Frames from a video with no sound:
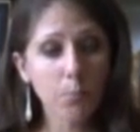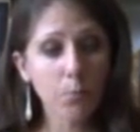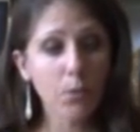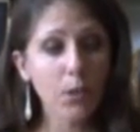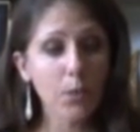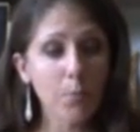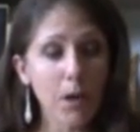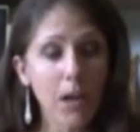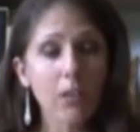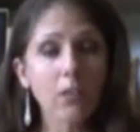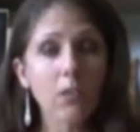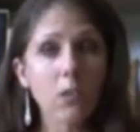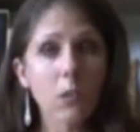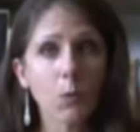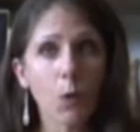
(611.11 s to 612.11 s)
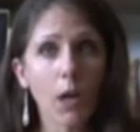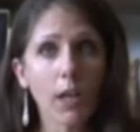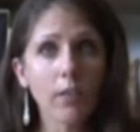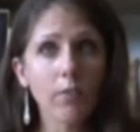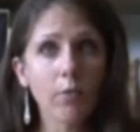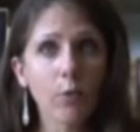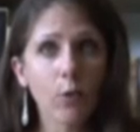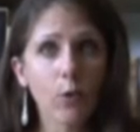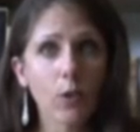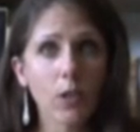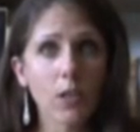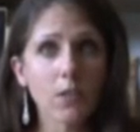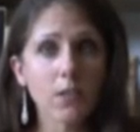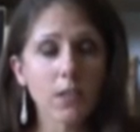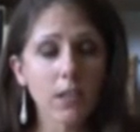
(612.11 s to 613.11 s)
pretty balanced wine for
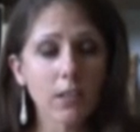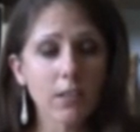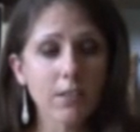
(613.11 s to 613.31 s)
as young